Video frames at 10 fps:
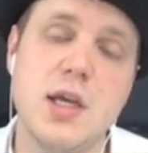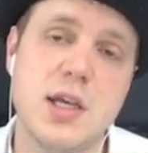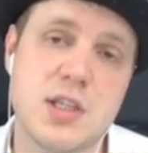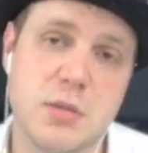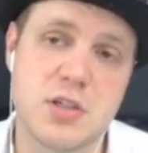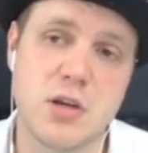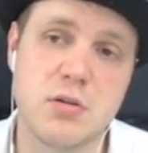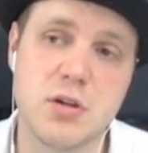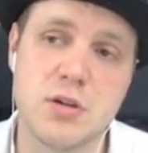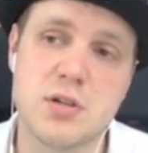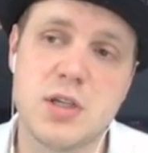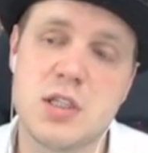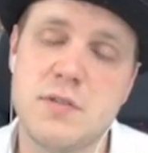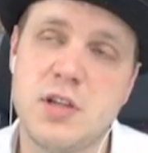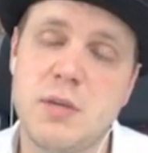is going to be so good,
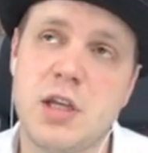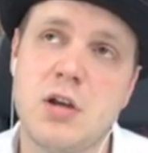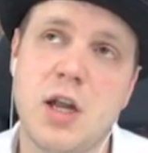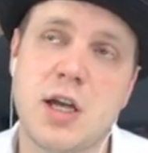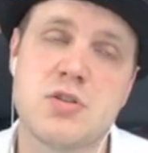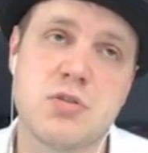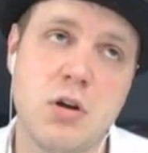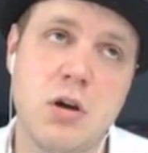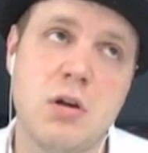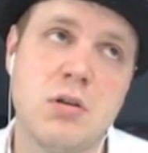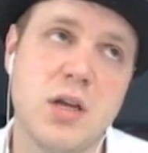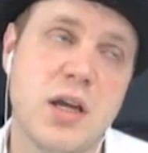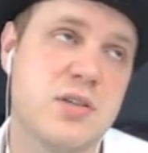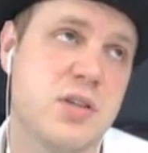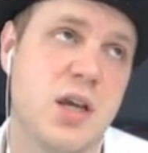is if you think about it, you've got like a troll
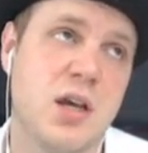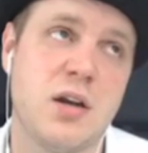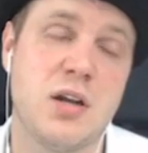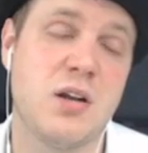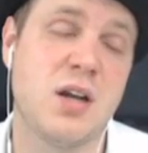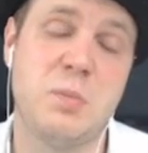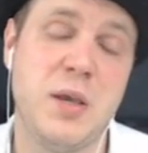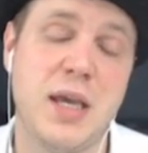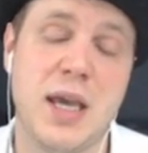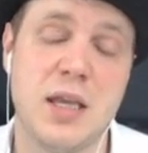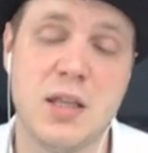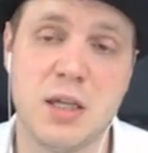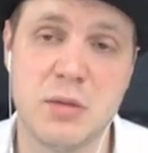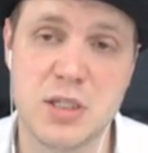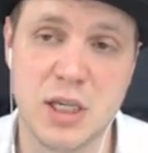and, say, I don't know, like a P A in the
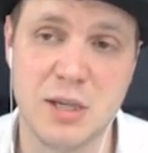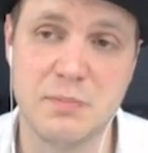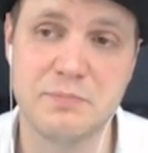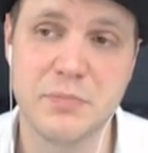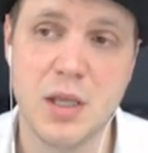enemy team,